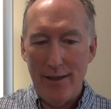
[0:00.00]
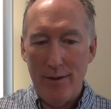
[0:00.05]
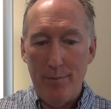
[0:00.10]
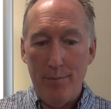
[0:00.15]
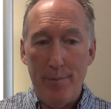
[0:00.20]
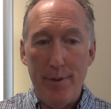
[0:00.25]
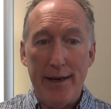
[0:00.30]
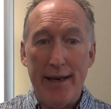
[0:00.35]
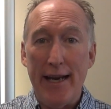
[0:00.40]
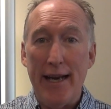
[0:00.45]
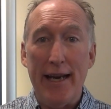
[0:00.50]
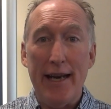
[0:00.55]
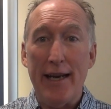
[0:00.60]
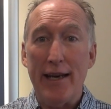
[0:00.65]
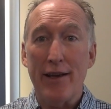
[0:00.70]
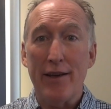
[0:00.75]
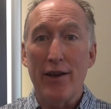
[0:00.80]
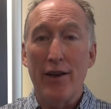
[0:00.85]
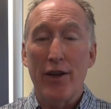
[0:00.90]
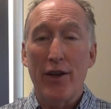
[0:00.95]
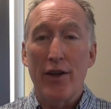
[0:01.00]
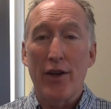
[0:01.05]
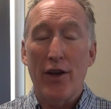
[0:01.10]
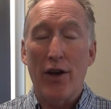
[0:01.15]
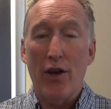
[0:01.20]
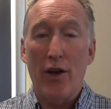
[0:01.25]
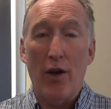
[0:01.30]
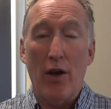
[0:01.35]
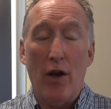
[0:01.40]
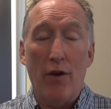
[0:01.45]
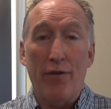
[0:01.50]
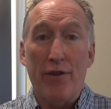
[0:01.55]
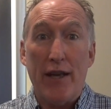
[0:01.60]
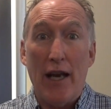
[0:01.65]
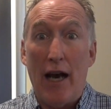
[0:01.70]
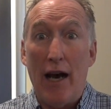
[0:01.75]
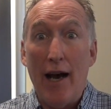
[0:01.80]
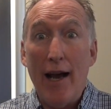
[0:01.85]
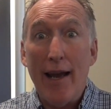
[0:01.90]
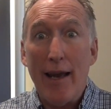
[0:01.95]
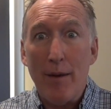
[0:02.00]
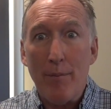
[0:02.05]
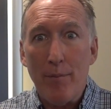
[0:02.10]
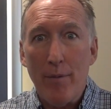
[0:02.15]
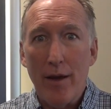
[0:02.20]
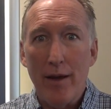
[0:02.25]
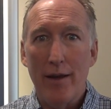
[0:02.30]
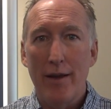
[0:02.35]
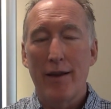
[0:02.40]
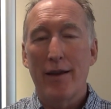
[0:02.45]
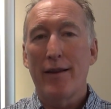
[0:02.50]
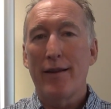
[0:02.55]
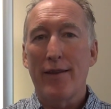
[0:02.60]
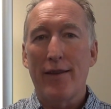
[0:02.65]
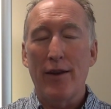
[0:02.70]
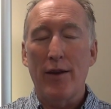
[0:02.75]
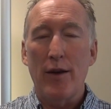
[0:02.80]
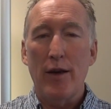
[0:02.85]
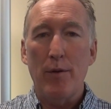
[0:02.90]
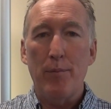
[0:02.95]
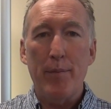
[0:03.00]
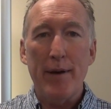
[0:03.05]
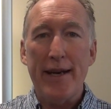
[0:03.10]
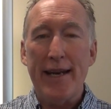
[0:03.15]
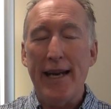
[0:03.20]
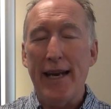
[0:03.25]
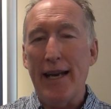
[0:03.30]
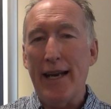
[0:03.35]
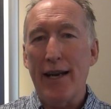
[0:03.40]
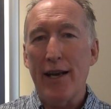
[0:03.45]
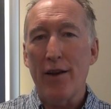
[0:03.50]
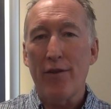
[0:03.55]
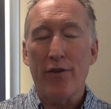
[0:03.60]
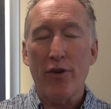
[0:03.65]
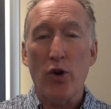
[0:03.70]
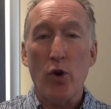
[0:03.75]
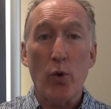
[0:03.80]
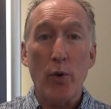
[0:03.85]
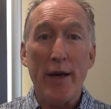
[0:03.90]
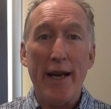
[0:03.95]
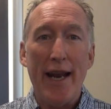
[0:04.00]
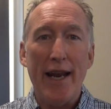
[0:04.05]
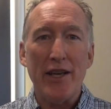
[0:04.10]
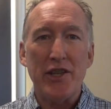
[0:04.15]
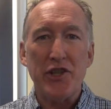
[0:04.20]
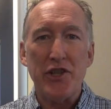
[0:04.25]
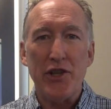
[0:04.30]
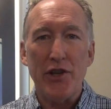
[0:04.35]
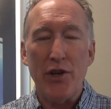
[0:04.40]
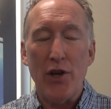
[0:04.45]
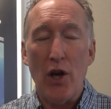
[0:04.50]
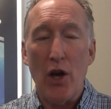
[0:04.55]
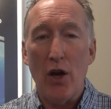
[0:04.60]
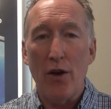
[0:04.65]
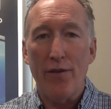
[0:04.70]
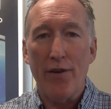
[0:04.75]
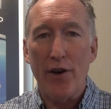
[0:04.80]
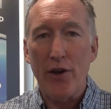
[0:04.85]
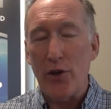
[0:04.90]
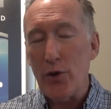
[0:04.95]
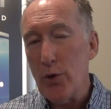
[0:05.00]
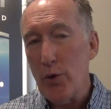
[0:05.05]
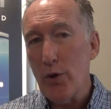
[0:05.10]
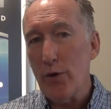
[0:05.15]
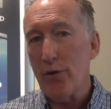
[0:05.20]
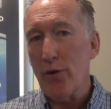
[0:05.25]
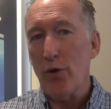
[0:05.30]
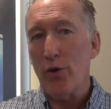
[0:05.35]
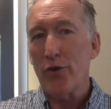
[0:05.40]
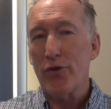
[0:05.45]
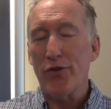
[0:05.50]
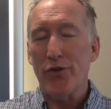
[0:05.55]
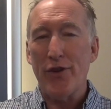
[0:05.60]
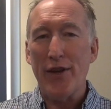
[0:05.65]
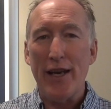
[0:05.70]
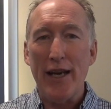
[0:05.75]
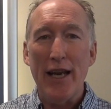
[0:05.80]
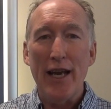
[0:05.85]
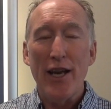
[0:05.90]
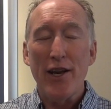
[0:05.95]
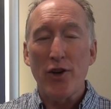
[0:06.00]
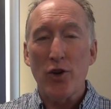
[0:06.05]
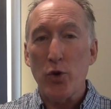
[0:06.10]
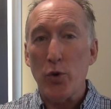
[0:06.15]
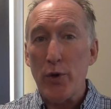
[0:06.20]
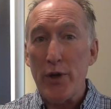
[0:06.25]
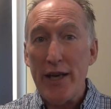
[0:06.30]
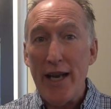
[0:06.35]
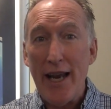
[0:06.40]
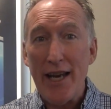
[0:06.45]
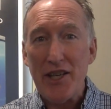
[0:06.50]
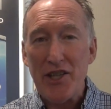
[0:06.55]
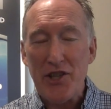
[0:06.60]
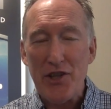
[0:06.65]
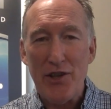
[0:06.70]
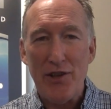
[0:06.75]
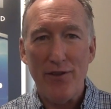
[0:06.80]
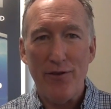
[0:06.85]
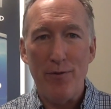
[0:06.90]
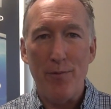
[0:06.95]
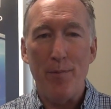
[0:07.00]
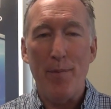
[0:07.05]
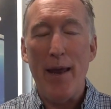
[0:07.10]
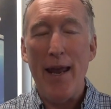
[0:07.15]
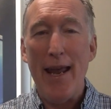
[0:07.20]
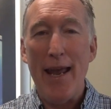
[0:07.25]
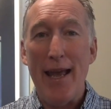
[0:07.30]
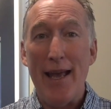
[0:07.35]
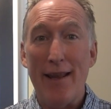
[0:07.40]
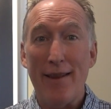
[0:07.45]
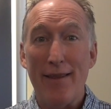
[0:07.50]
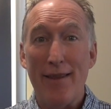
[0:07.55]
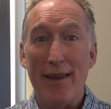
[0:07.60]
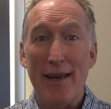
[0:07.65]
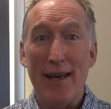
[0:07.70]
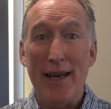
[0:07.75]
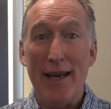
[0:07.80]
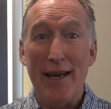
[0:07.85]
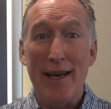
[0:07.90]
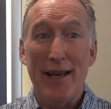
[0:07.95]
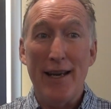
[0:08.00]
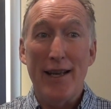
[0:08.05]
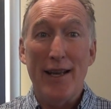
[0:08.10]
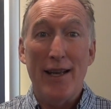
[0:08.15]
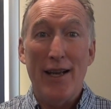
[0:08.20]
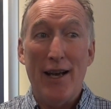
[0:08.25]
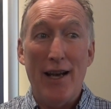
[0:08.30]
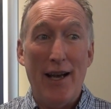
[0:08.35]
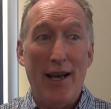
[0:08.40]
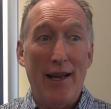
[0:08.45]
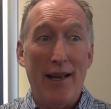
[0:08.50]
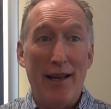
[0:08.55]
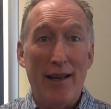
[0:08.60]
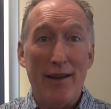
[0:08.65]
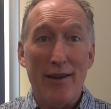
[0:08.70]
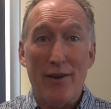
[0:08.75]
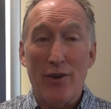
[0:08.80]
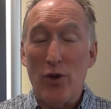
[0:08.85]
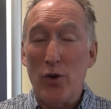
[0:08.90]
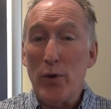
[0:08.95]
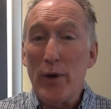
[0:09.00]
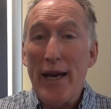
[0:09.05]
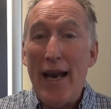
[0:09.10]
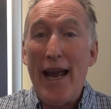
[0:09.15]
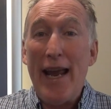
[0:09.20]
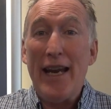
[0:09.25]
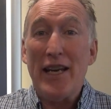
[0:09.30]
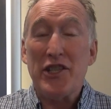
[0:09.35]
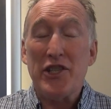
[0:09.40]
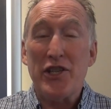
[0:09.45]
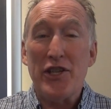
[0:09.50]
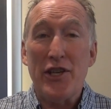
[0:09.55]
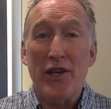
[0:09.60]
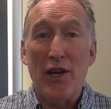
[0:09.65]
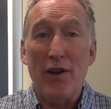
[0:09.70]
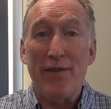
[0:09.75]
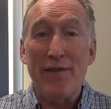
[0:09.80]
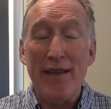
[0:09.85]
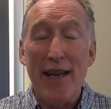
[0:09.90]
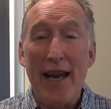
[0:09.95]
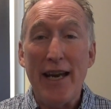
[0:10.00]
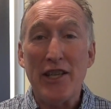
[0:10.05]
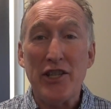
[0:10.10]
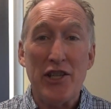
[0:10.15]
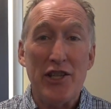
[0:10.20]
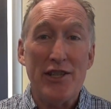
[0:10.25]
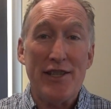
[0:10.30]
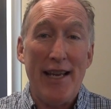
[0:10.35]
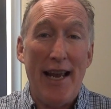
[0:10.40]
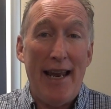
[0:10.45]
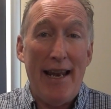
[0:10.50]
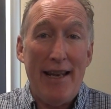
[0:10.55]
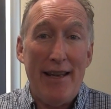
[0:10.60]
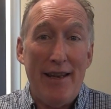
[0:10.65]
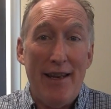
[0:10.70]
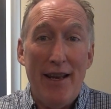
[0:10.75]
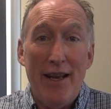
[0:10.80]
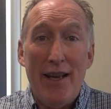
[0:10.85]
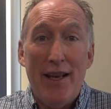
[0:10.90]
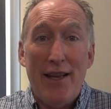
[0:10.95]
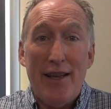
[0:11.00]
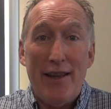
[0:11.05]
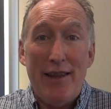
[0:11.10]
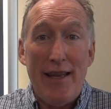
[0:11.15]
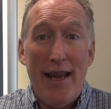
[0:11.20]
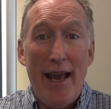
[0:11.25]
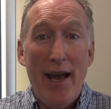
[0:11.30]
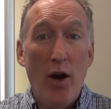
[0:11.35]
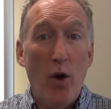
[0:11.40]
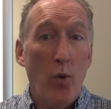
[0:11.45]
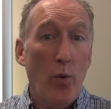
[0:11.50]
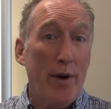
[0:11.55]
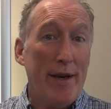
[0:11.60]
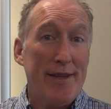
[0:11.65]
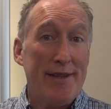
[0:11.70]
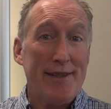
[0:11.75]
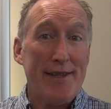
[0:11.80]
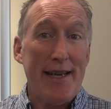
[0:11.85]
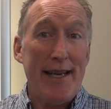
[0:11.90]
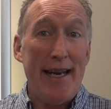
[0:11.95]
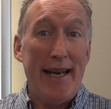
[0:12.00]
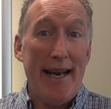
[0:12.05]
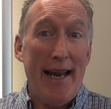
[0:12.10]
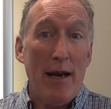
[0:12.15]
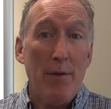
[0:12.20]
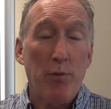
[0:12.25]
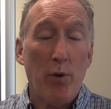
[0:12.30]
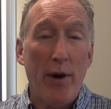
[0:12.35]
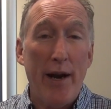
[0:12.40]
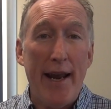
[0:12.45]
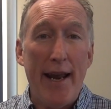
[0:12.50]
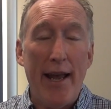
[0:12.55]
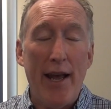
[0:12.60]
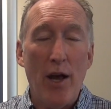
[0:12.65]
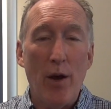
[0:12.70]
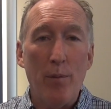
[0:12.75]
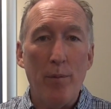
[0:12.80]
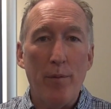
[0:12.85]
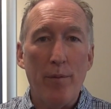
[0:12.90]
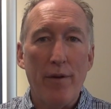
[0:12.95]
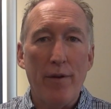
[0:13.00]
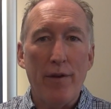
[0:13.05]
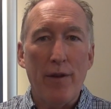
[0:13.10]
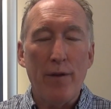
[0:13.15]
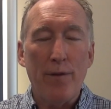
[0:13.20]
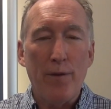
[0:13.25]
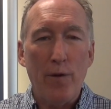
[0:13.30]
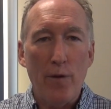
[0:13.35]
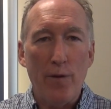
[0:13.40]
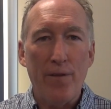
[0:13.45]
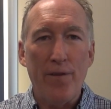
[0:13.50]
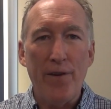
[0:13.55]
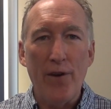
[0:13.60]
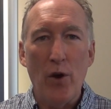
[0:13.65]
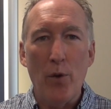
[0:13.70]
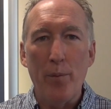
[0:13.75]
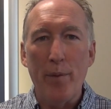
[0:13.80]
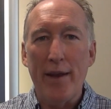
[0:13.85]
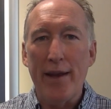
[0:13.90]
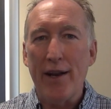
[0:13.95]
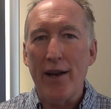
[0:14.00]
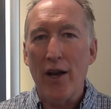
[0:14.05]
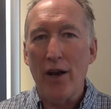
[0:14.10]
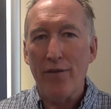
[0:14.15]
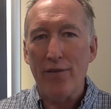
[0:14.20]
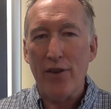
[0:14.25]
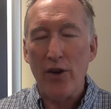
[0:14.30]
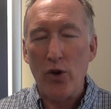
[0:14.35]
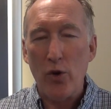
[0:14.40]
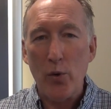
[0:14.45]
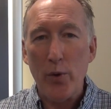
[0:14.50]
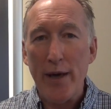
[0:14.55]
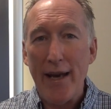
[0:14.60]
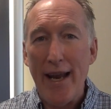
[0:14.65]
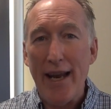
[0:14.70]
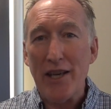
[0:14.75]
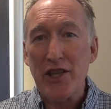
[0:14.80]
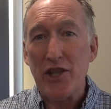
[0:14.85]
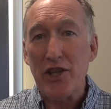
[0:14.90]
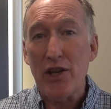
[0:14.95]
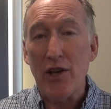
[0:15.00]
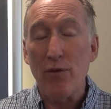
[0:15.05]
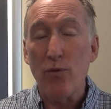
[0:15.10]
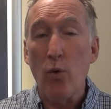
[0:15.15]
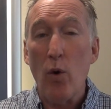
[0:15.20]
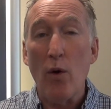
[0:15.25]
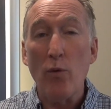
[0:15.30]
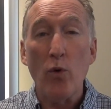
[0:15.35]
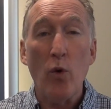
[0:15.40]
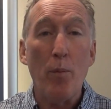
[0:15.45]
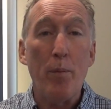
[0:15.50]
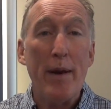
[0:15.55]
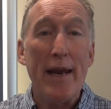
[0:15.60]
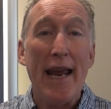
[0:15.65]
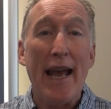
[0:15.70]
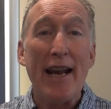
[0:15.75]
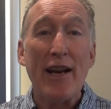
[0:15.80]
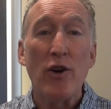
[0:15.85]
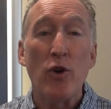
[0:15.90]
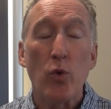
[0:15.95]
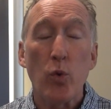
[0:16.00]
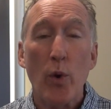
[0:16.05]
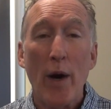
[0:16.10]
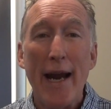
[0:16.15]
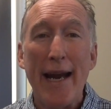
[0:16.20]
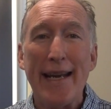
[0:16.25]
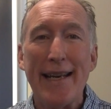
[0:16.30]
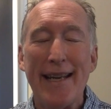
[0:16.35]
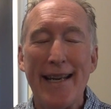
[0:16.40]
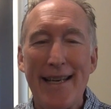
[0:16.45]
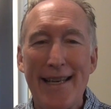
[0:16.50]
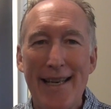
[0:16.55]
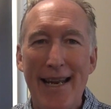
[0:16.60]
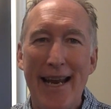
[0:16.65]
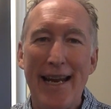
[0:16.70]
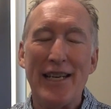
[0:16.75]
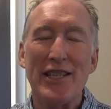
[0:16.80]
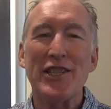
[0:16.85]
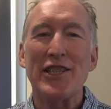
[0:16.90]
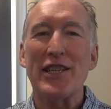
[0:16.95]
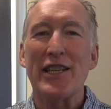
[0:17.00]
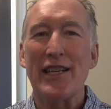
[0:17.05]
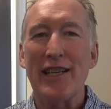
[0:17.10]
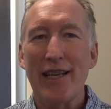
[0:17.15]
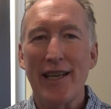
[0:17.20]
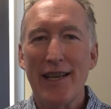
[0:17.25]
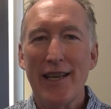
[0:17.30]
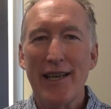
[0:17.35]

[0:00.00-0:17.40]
The beginning uh, of time, the beginning of the creation of our universe, the creation of man, the uh, creation of nations. And now we see in Abraham the fulfillment of the creation of what will be a great nation.